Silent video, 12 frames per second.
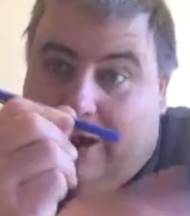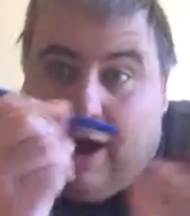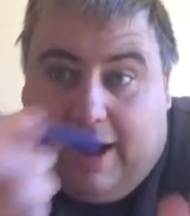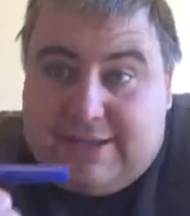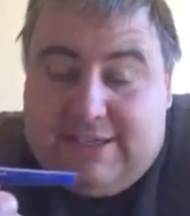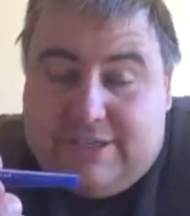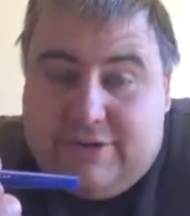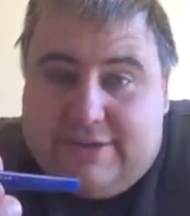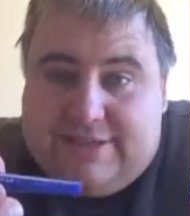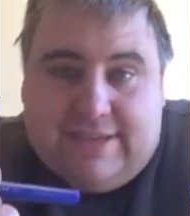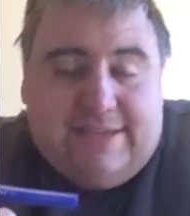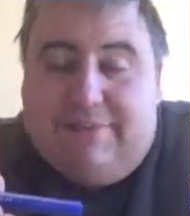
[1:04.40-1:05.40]
caused it to
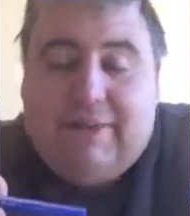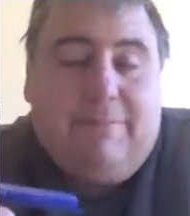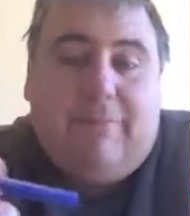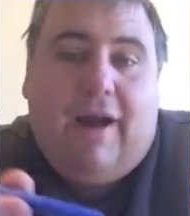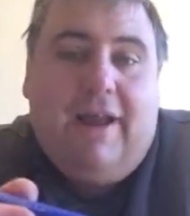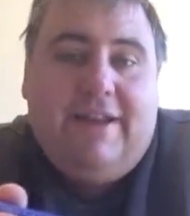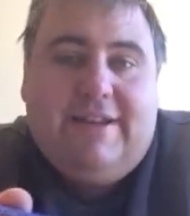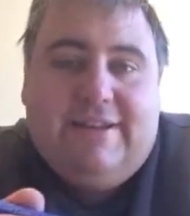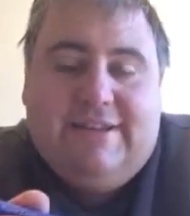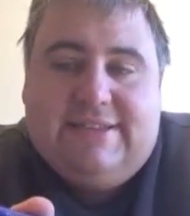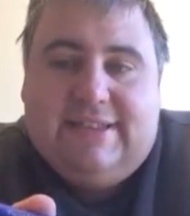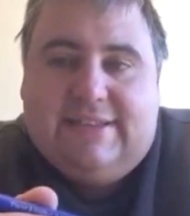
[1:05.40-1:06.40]
exist, something brought it
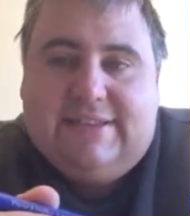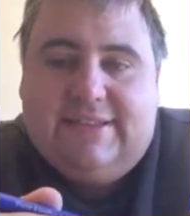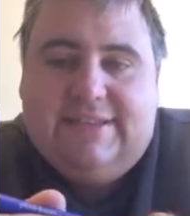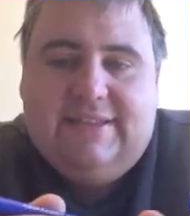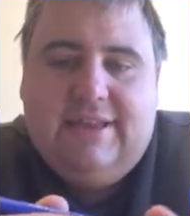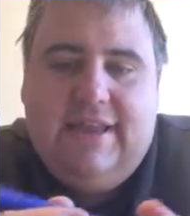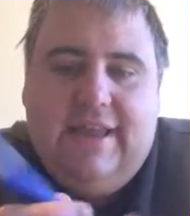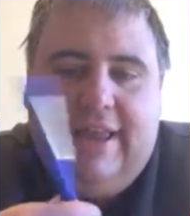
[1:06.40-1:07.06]
into existence.